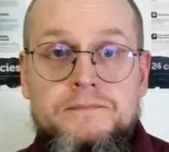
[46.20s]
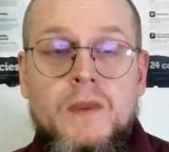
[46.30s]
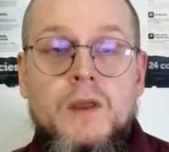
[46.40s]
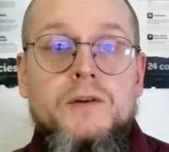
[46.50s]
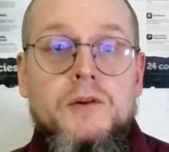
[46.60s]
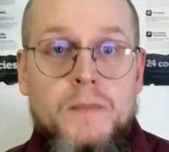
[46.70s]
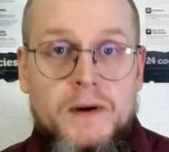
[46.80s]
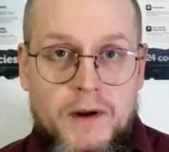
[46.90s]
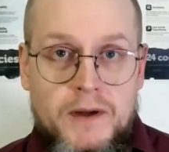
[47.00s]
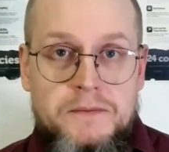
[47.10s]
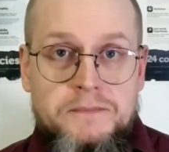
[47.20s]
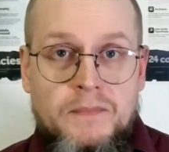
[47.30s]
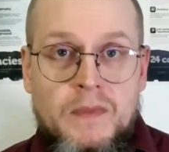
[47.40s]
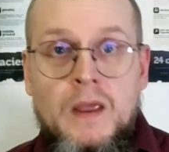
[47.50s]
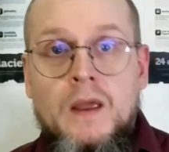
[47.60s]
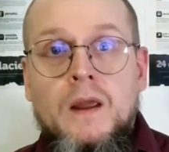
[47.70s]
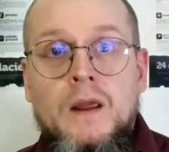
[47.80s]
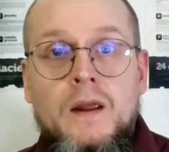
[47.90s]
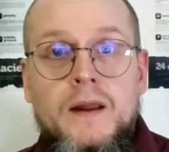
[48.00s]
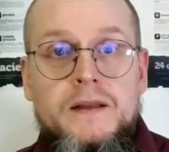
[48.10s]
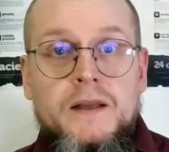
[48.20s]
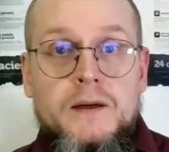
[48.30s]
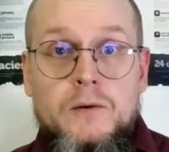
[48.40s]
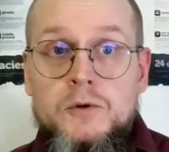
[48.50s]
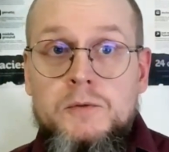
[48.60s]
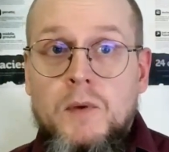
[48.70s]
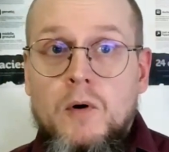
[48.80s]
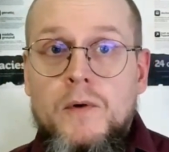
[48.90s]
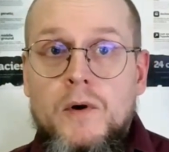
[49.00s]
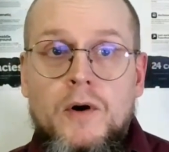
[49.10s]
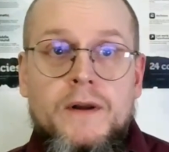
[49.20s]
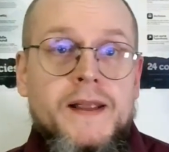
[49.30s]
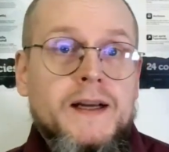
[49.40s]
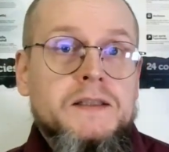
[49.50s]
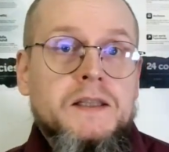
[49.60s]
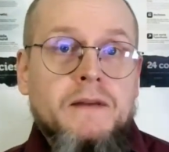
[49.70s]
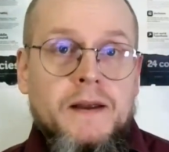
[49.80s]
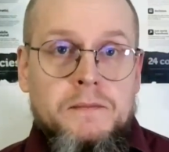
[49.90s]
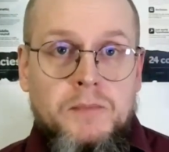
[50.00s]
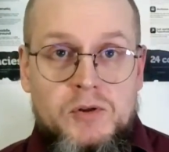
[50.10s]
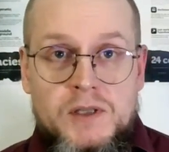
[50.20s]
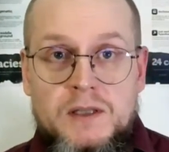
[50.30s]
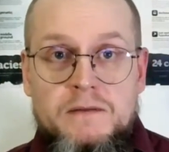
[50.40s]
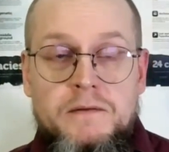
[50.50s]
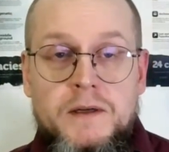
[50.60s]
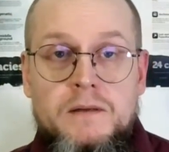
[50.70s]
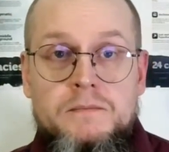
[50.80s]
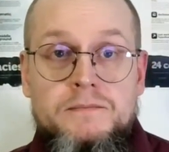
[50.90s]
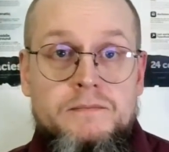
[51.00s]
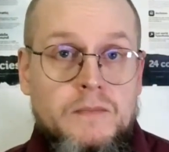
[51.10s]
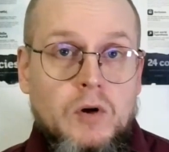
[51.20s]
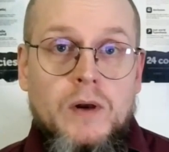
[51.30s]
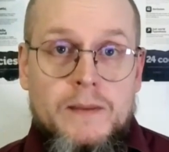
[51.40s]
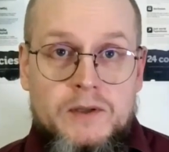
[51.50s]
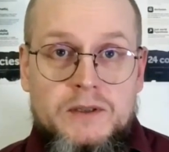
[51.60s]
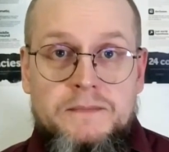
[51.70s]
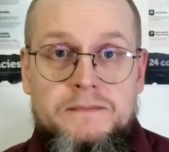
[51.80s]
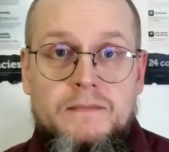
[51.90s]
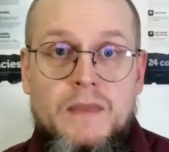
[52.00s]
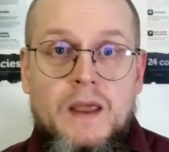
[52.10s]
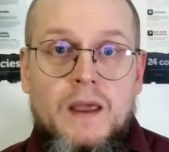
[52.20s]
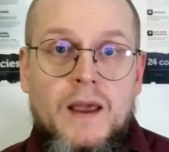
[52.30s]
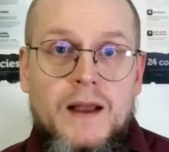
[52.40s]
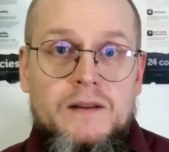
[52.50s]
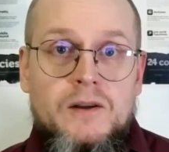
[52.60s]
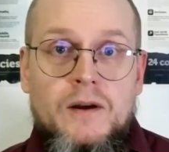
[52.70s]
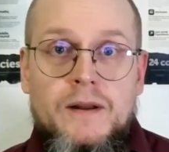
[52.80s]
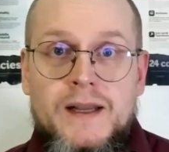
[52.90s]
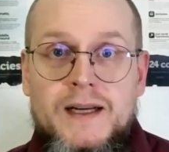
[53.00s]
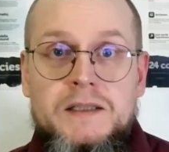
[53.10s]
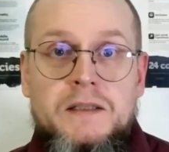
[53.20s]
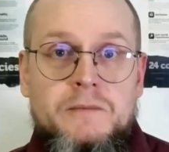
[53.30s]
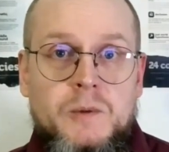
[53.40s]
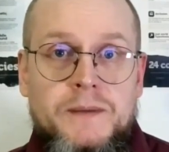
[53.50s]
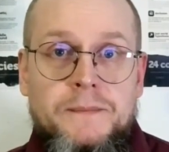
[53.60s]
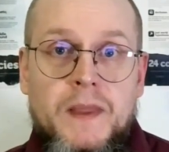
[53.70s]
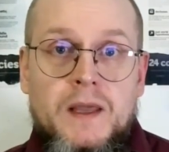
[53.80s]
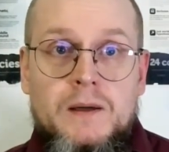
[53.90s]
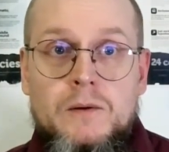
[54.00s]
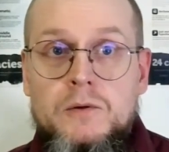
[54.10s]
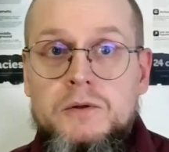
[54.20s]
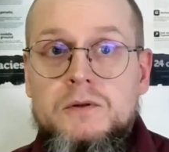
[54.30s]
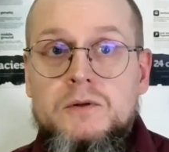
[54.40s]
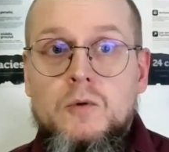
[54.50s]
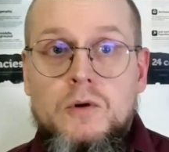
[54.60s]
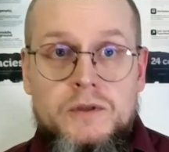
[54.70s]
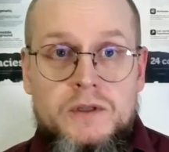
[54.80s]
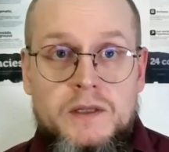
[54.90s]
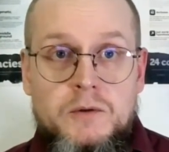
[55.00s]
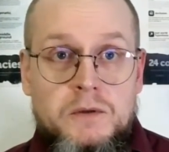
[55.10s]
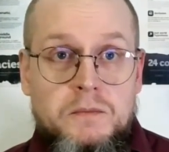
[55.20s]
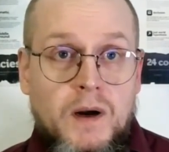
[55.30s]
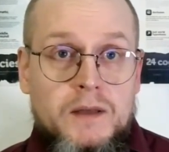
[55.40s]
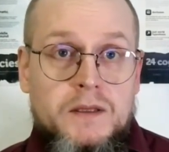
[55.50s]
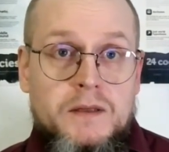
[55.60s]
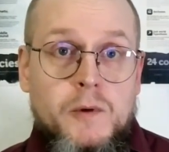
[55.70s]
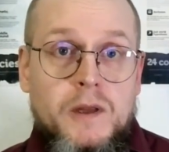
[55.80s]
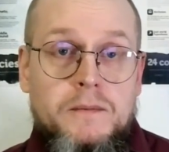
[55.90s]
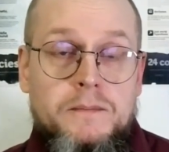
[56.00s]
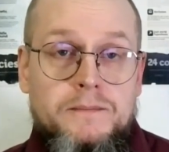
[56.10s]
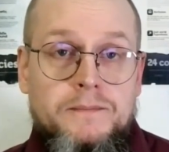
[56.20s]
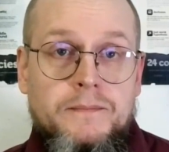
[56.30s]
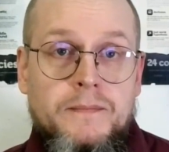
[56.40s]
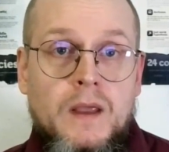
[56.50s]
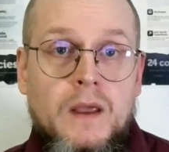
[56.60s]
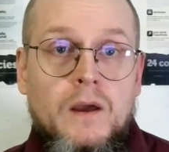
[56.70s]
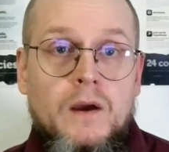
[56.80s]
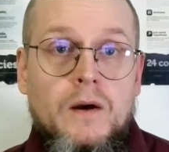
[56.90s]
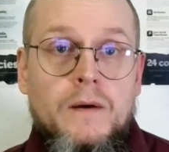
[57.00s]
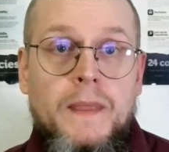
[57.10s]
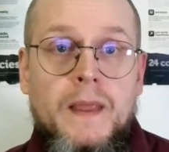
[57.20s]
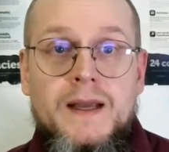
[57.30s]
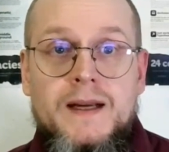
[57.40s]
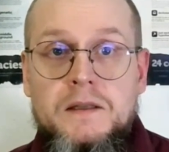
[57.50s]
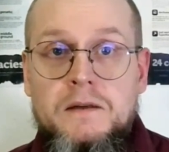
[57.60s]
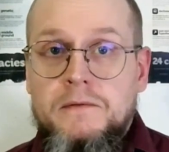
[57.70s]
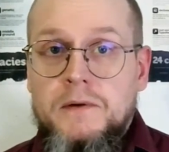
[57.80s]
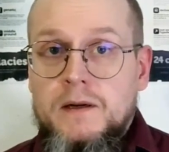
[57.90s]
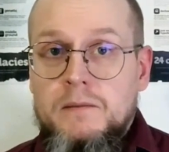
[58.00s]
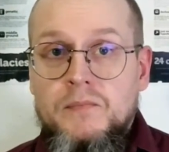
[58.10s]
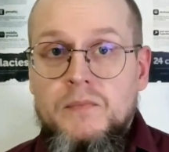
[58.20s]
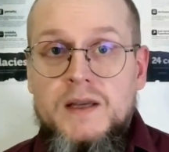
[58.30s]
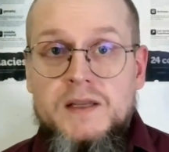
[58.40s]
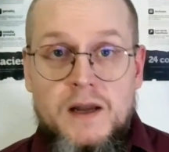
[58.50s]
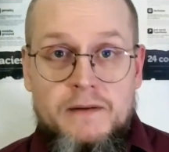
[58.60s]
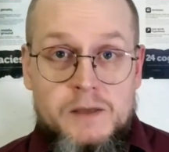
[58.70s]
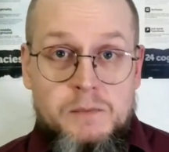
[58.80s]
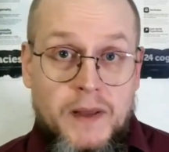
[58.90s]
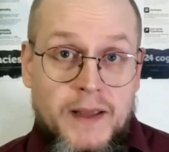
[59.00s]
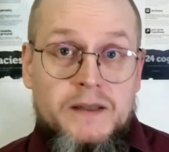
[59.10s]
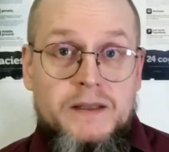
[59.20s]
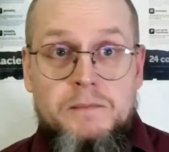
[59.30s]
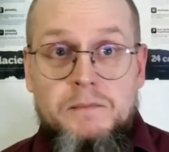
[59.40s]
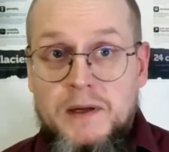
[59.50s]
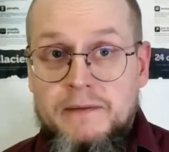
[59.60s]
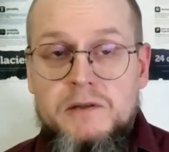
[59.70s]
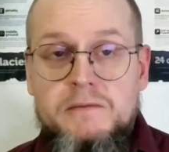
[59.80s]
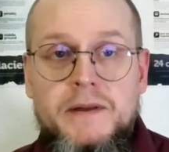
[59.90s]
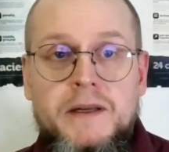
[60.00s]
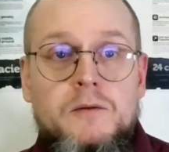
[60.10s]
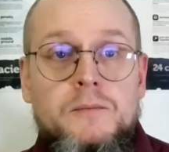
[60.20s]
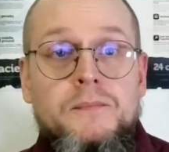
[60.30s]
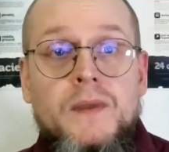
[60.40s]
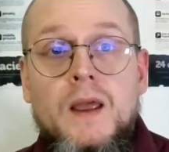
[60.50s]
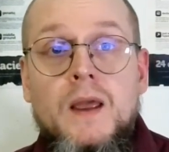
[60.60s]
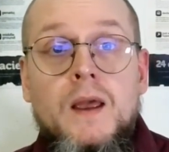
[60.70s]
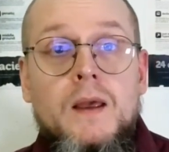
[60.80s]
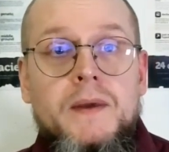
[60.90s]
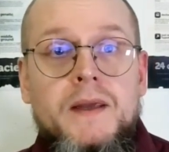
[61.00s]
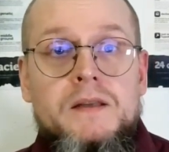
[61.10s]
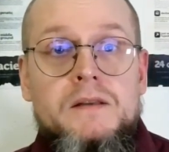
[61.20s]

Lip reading: a human right. It includes both a negative and a positive freedom, or liberty, and the negative one includes two constituent parts as well. A negative freedom, as I have explained in the previous video, means